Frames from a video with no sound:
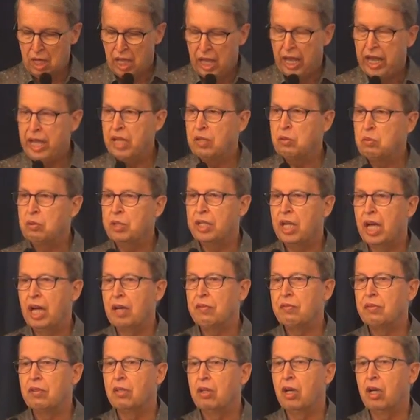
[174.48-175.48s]
And we
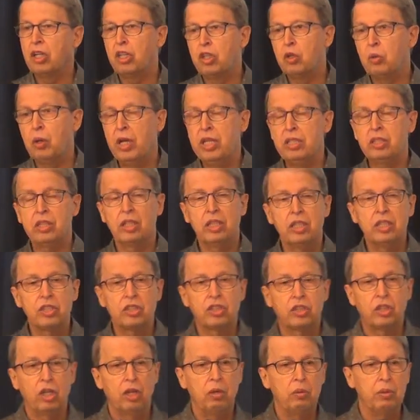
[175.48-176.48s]
have a great
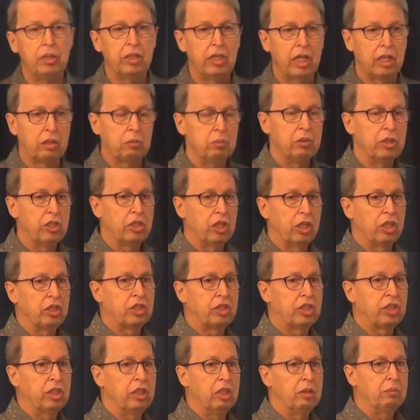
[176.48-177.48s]
history that we
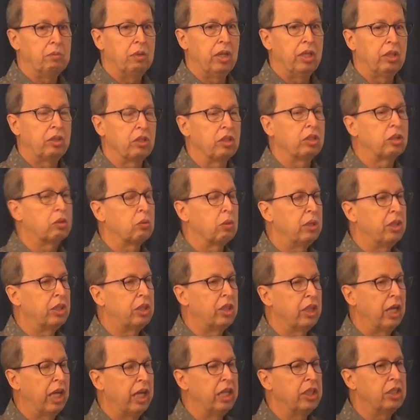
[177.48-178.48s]
just celebrated
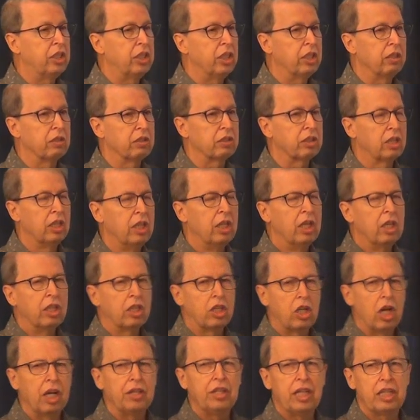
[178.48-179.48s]
28 years.
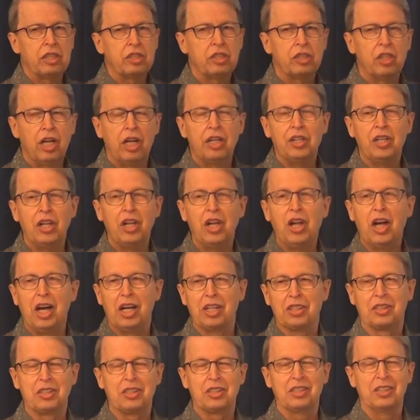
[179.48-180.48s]
God has done a
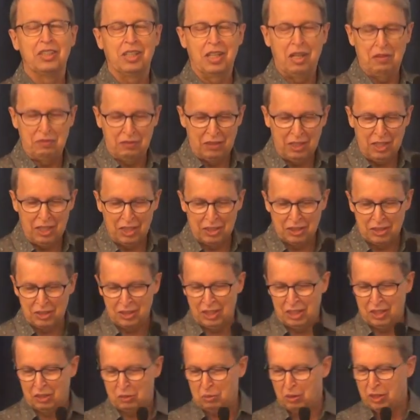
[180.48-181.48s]
lot of
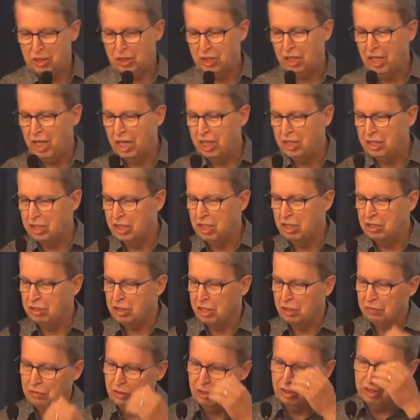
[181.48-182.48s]
things in 28
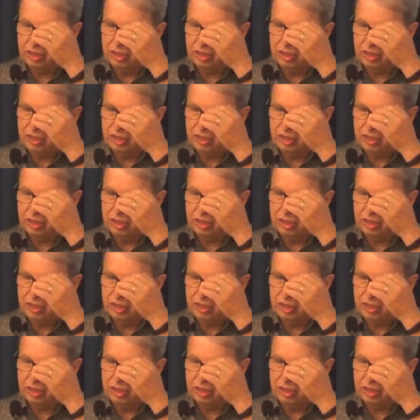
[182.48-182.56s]
years of our